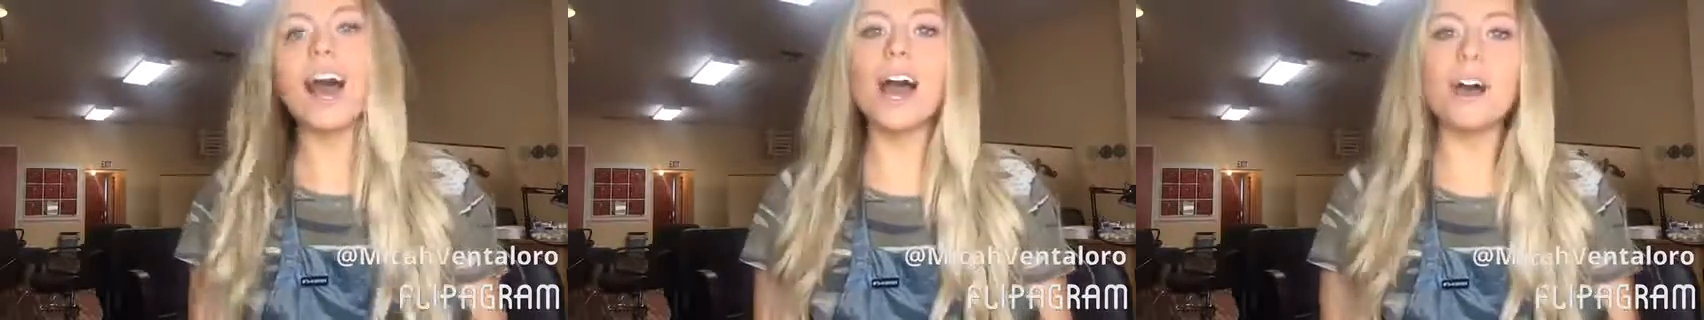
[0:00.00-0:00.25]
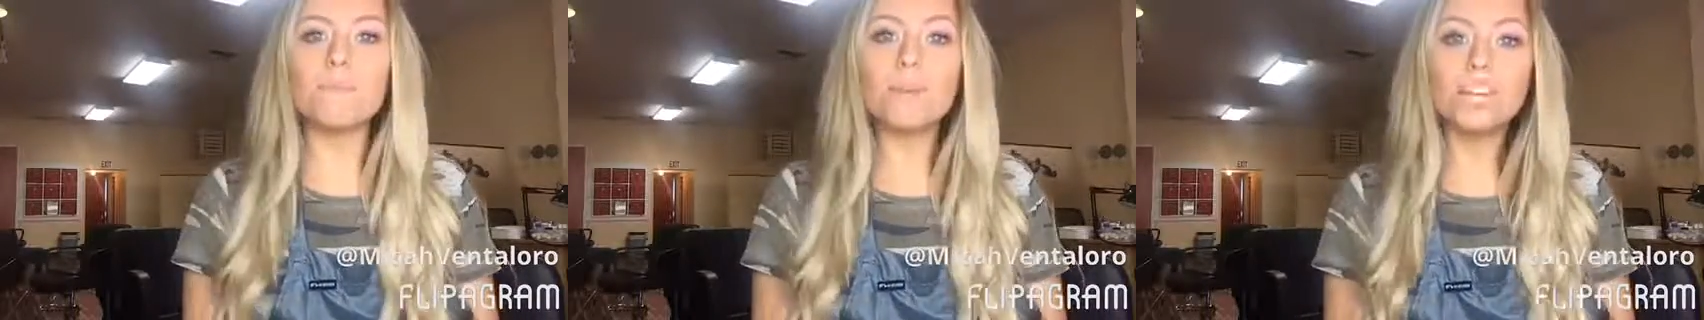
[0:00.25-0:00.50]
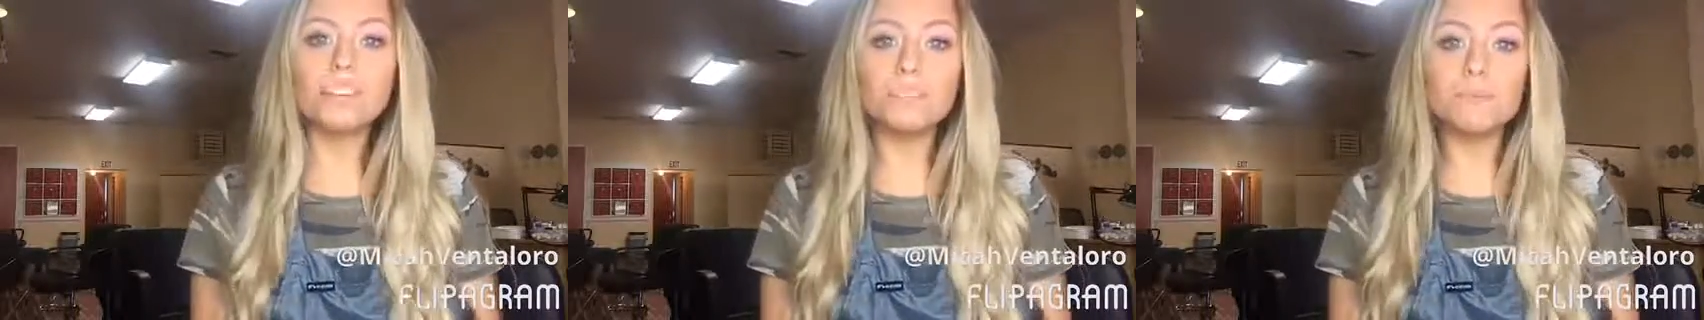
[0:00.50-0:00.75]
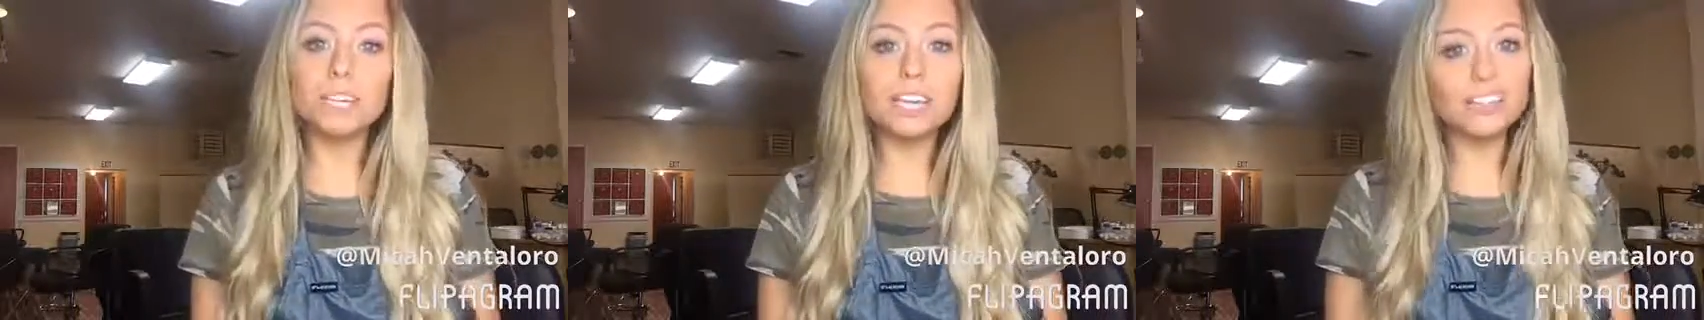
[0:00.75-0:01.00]
Um, but it
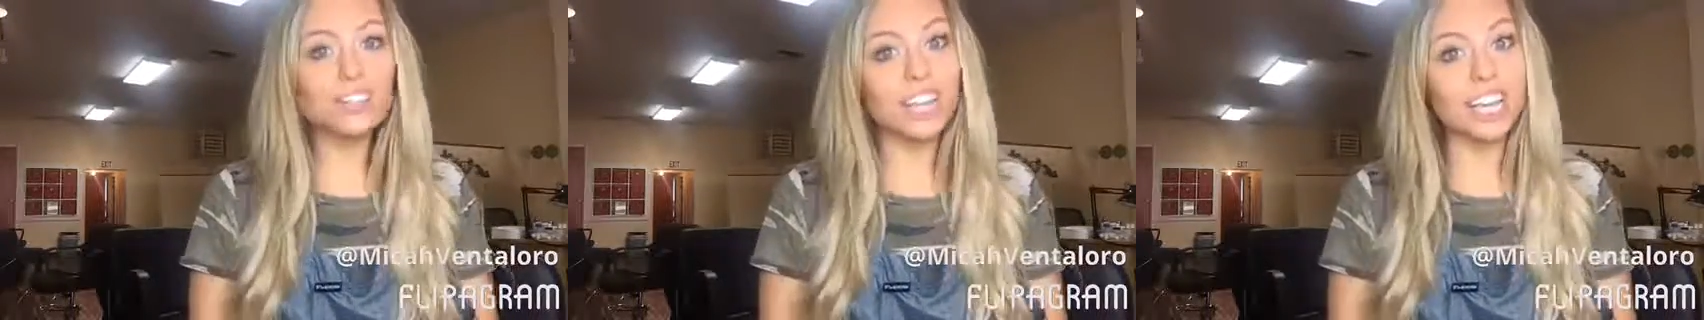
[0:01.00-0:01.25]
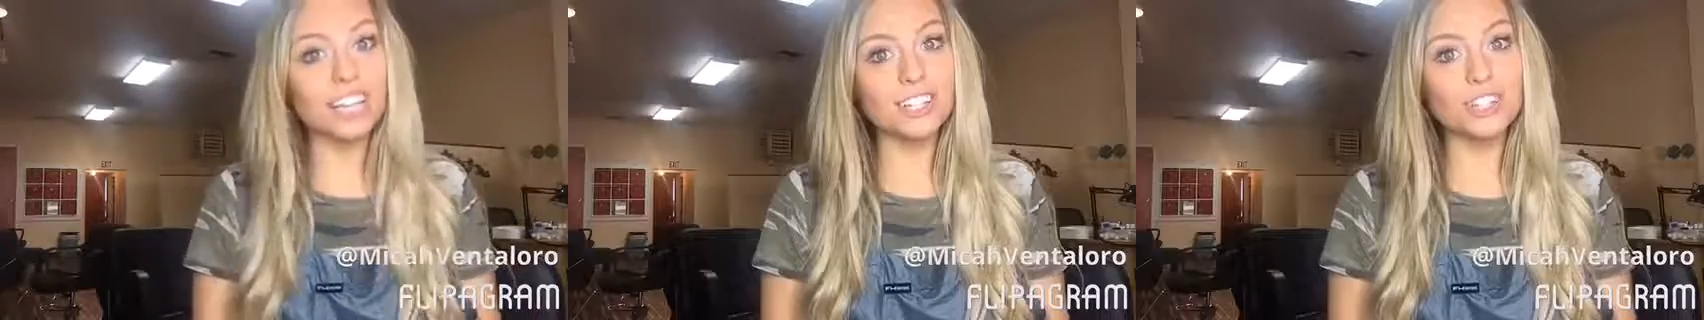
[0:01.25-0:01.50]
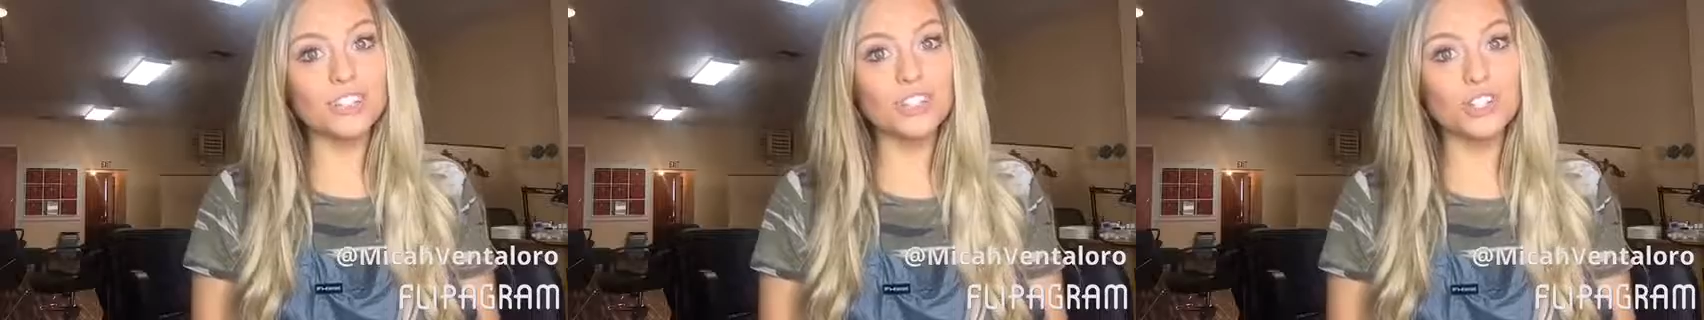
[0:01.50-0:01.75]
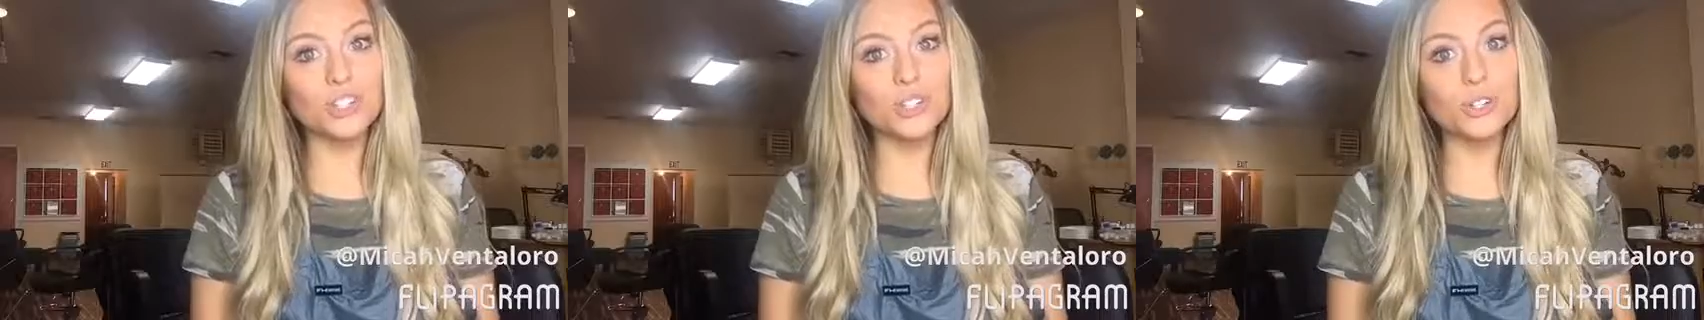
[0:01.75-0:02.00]
gives me a
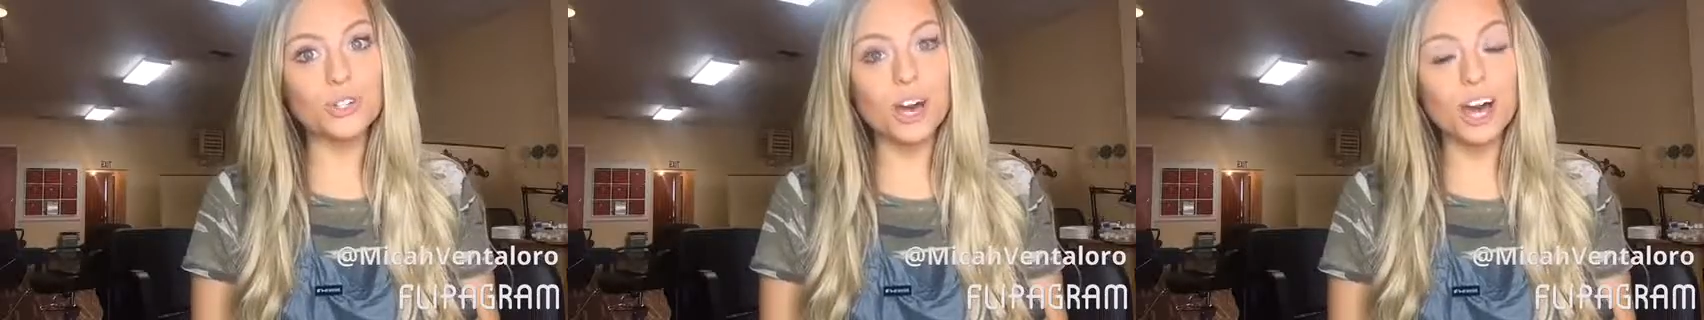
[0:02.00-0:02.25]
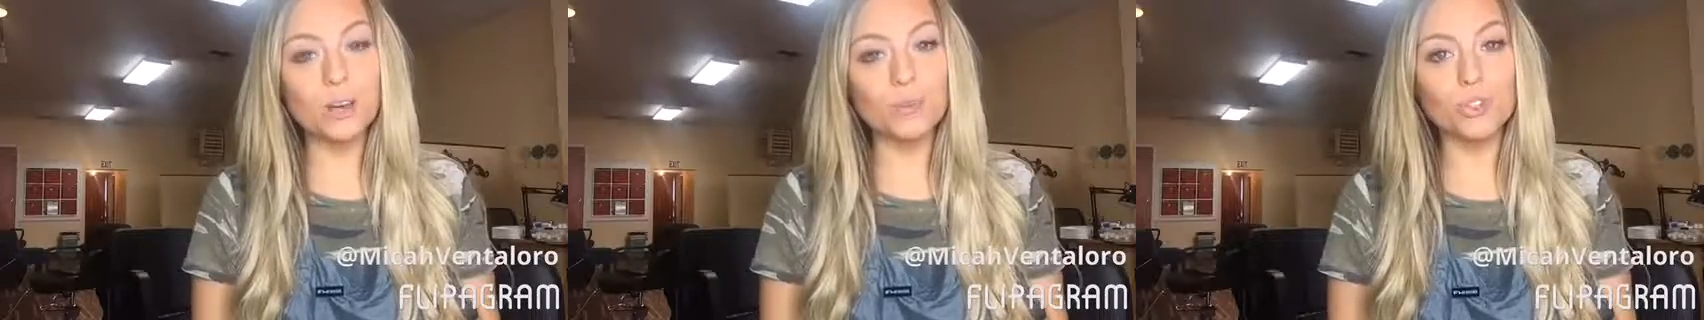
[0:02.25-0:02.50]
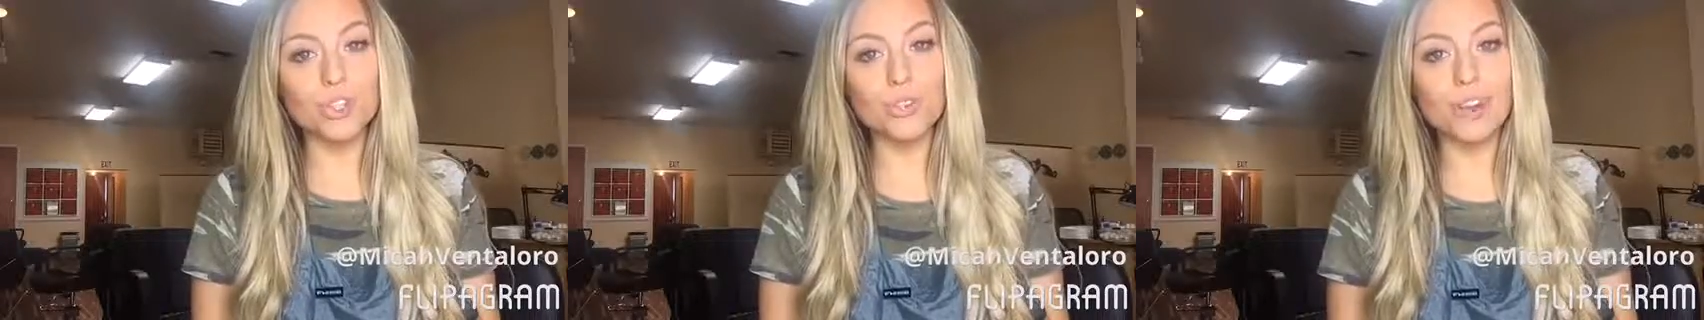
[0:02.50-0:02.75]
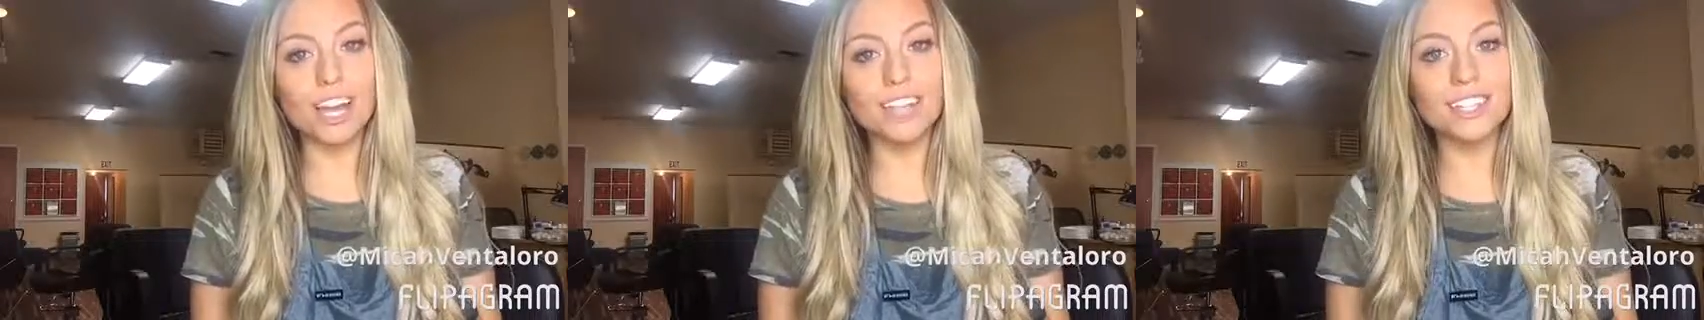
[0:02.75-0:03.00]
chance to um, show you
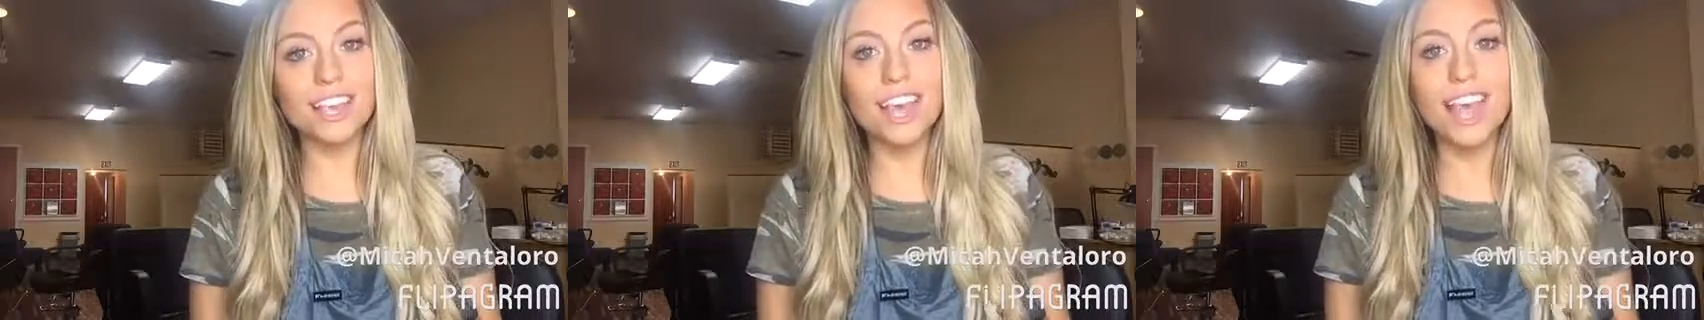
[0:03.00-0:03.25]
guys